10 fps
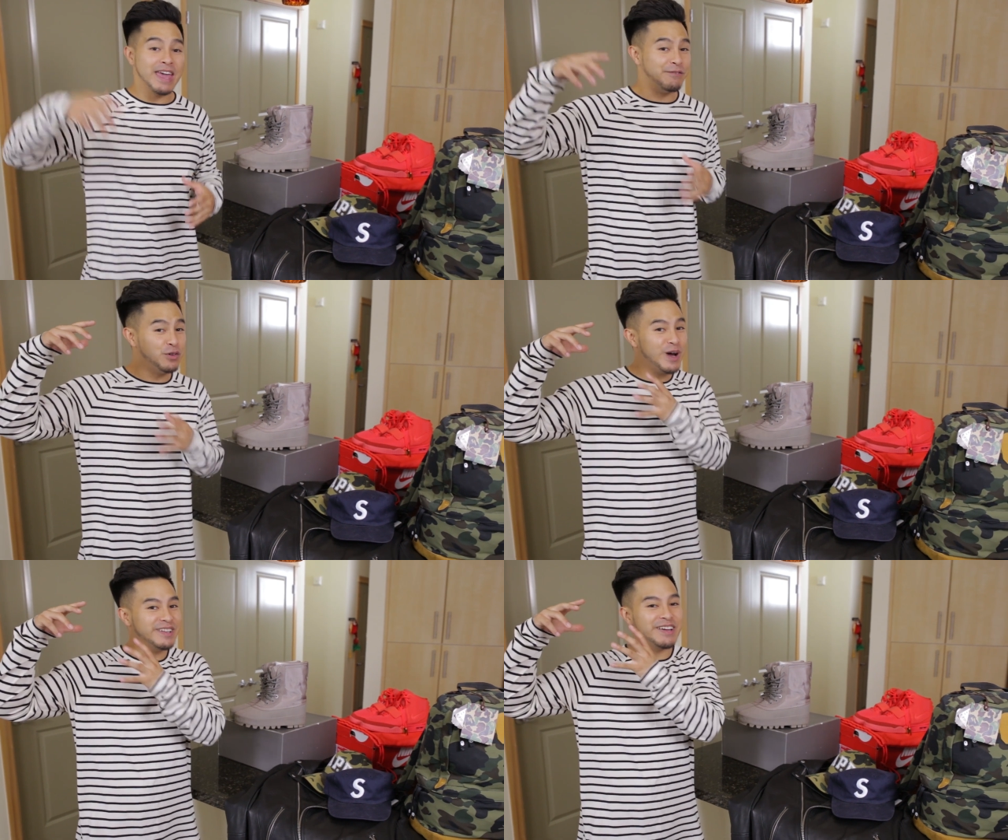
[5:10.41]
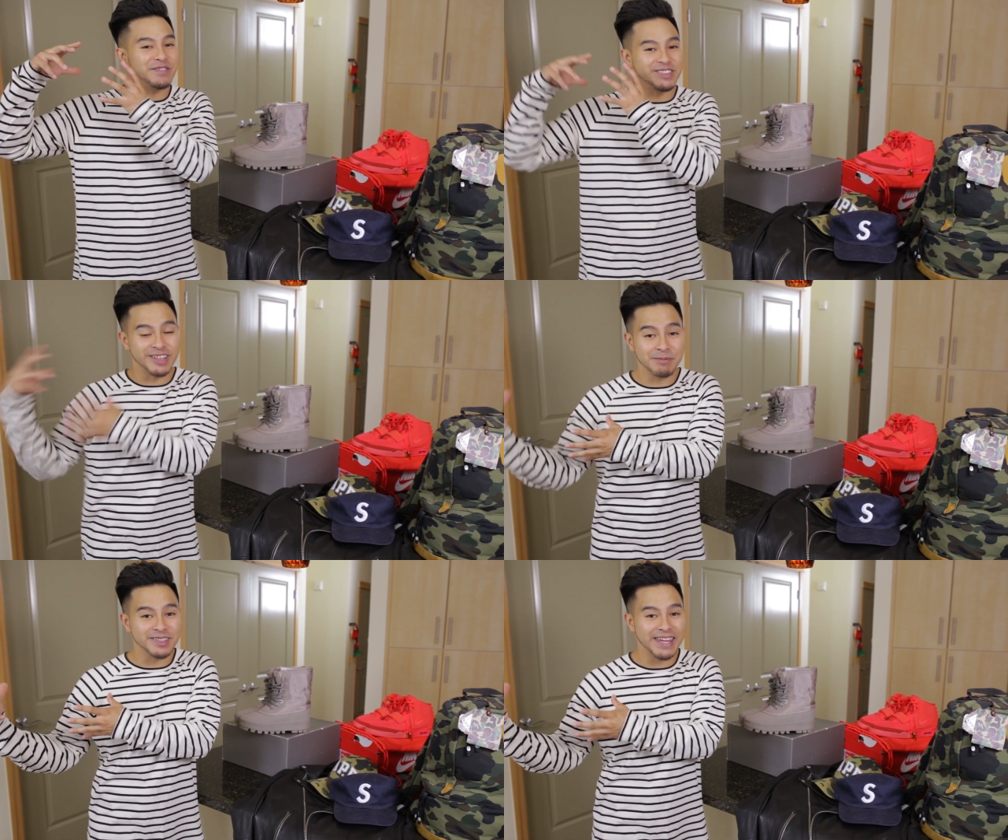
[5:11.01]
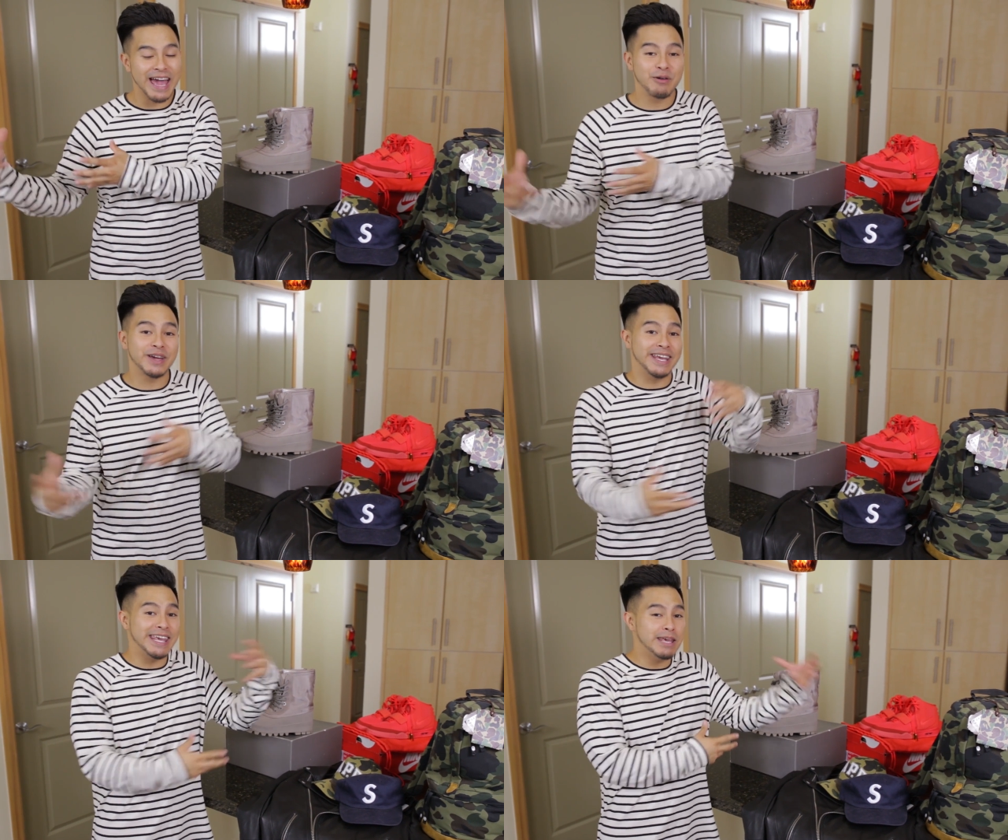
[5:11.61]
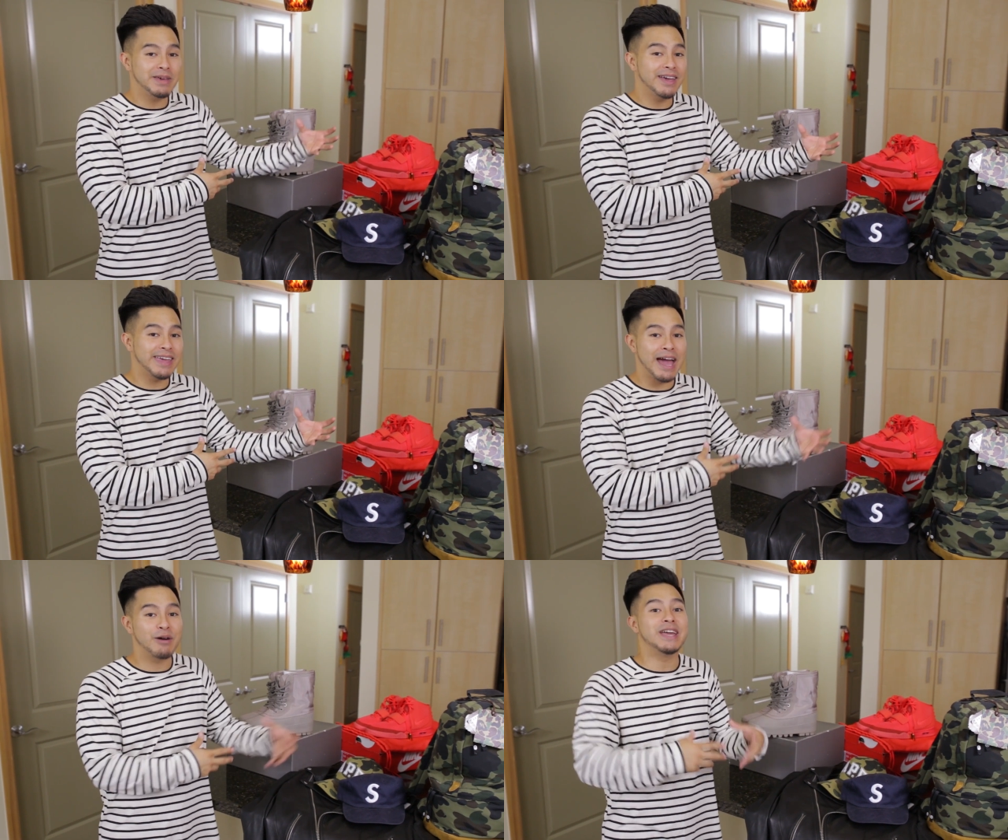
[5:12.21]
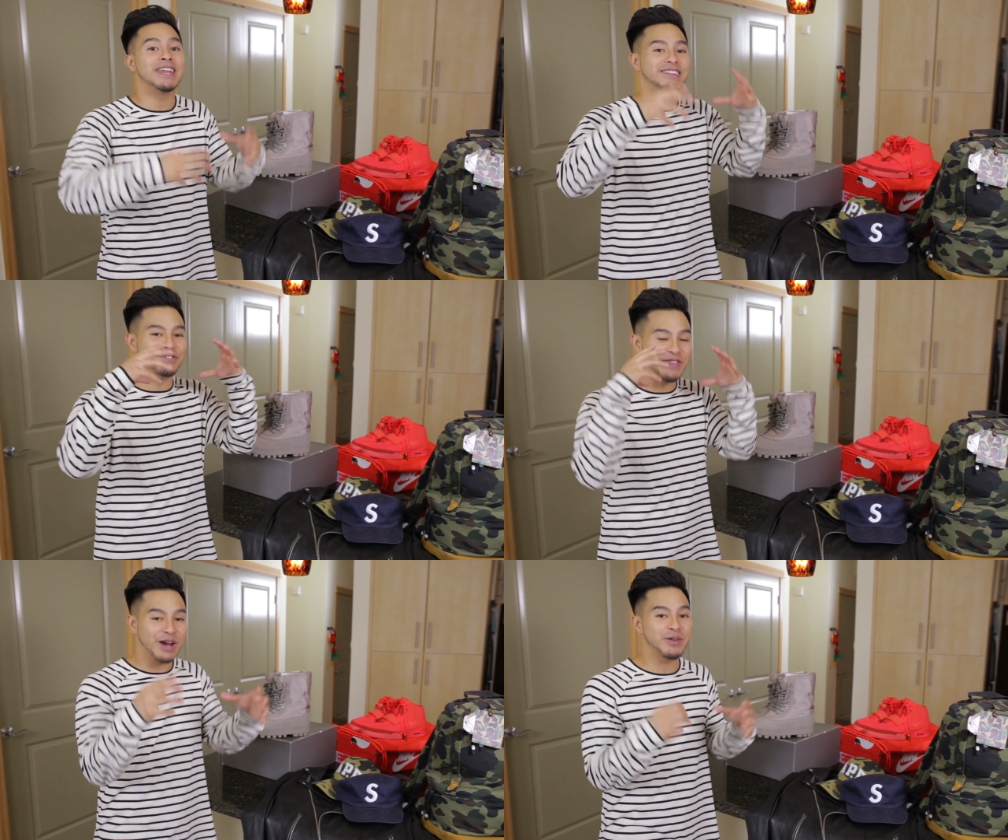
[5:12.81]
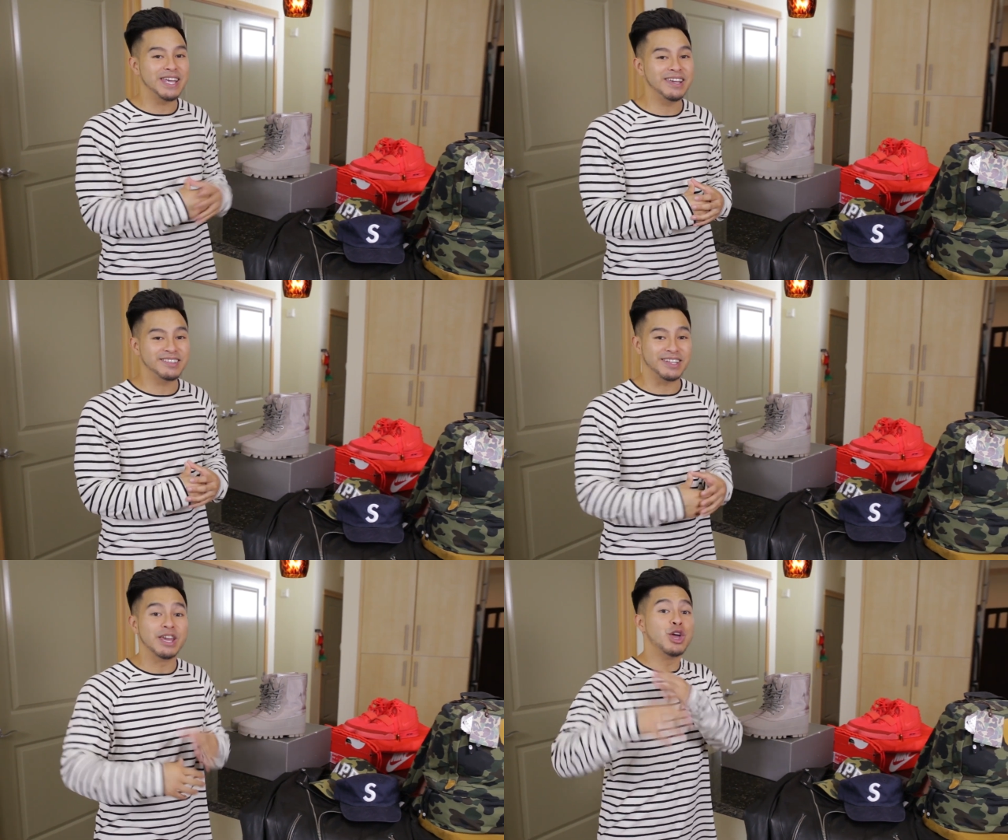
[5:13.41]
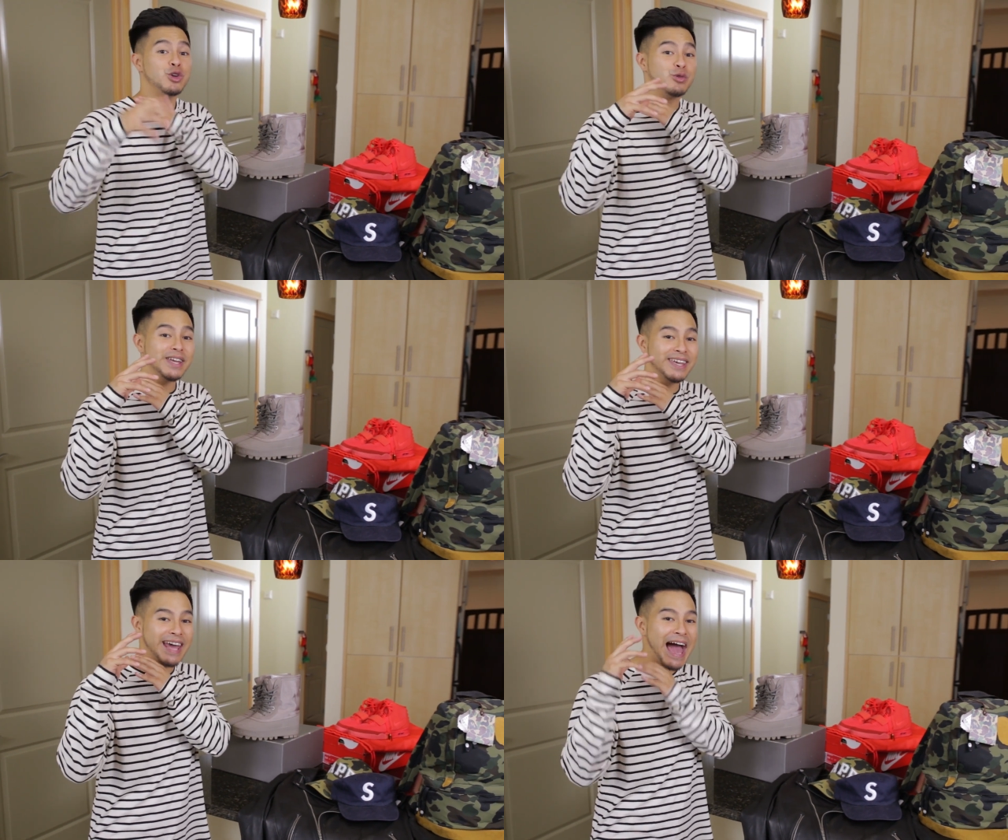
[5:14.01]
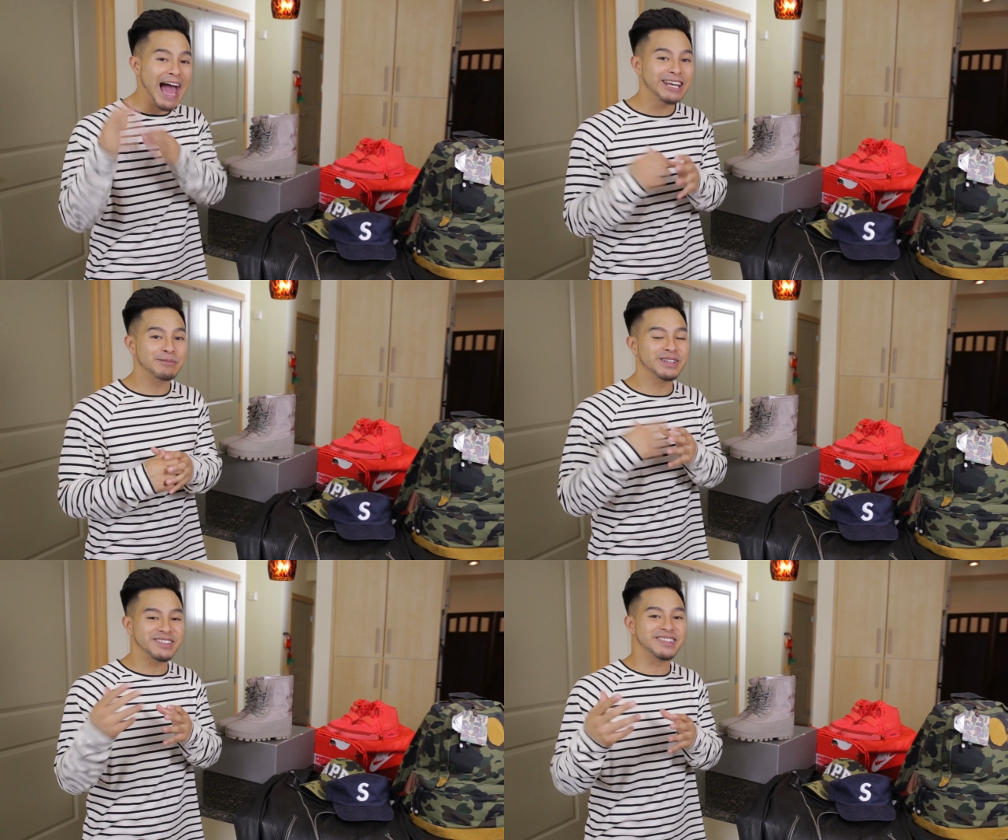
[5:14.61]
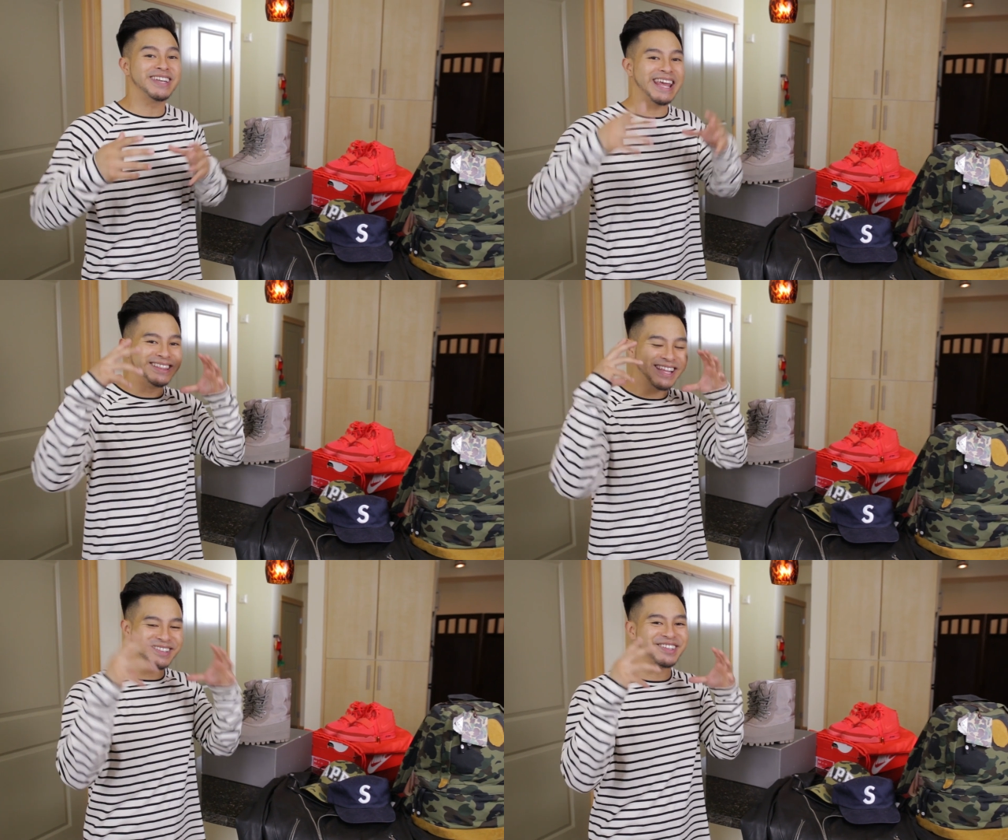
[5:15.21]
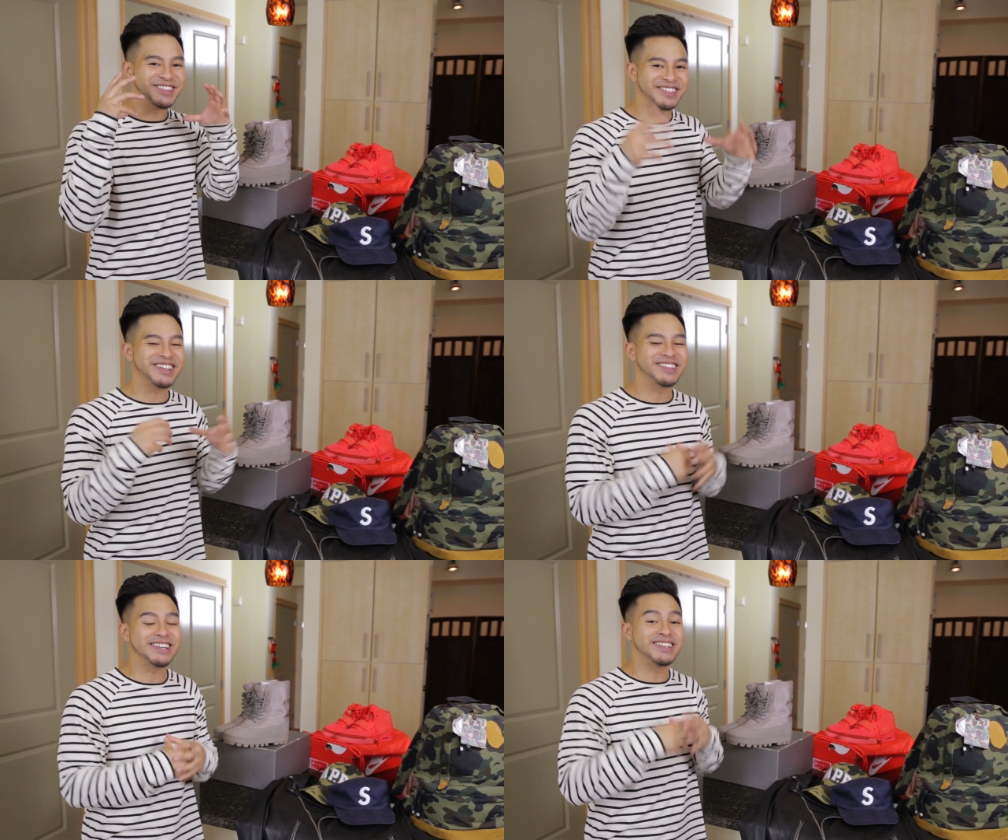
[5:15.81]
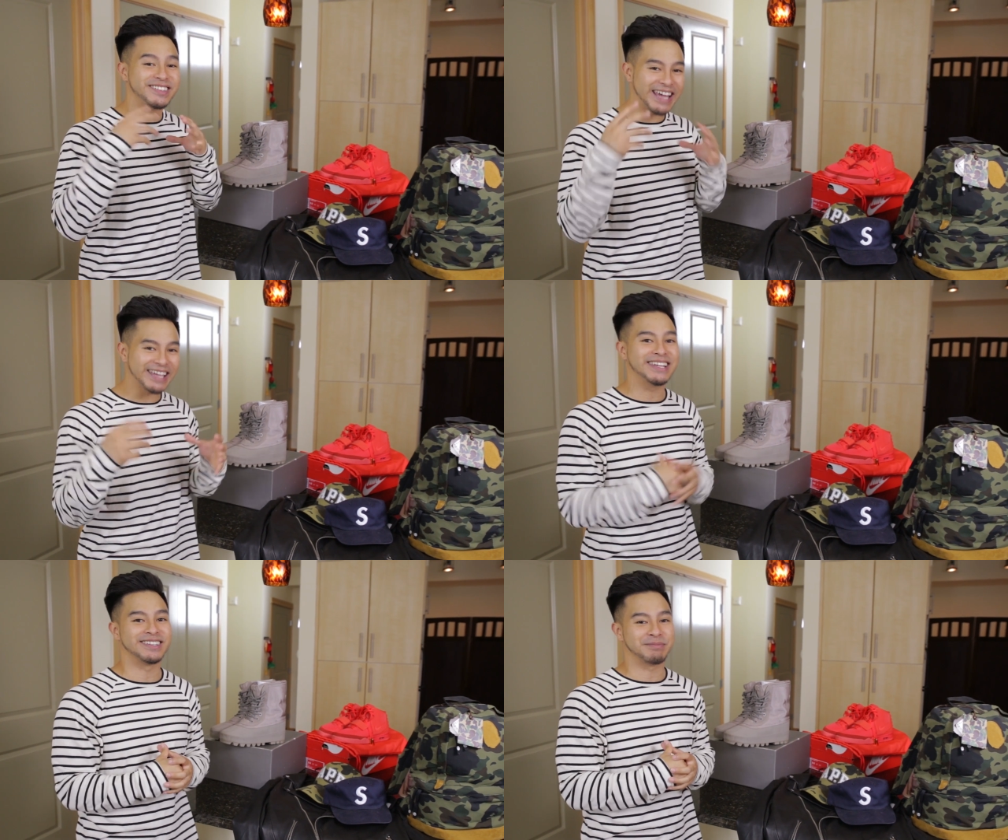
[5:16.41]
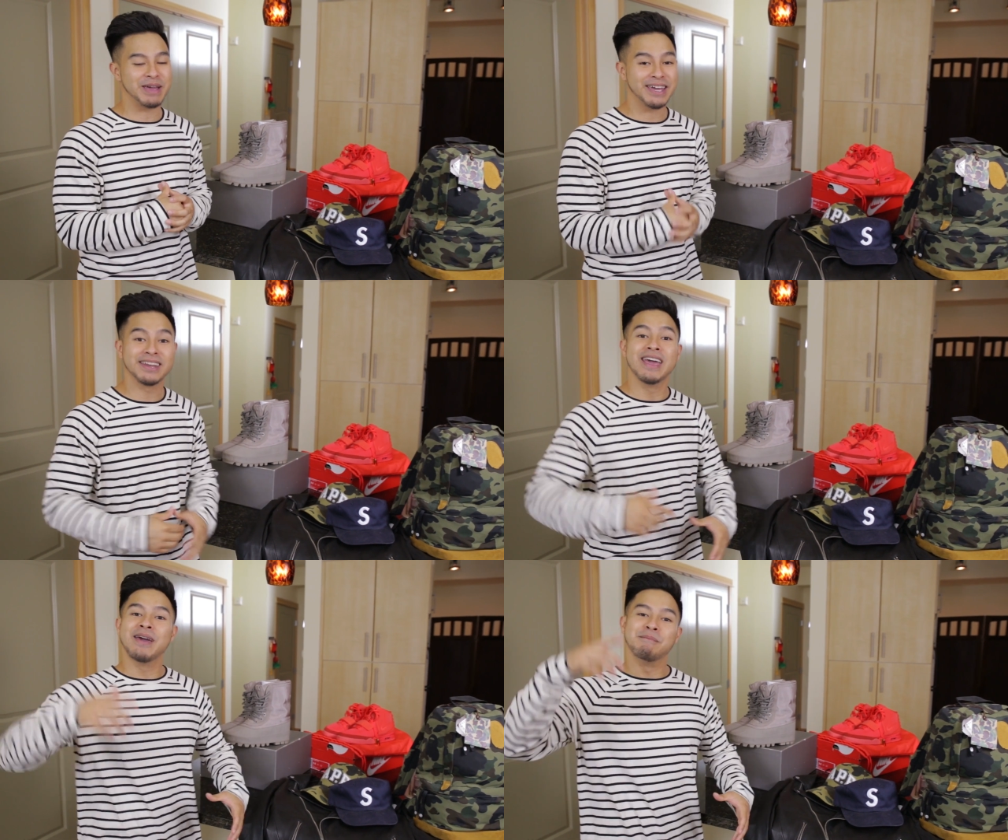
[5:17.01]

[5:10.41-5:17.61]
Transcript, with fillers: If you guys have a Snupps account and an eBay account, it is very easy. You can get an item listed in less than 60 seconds, man.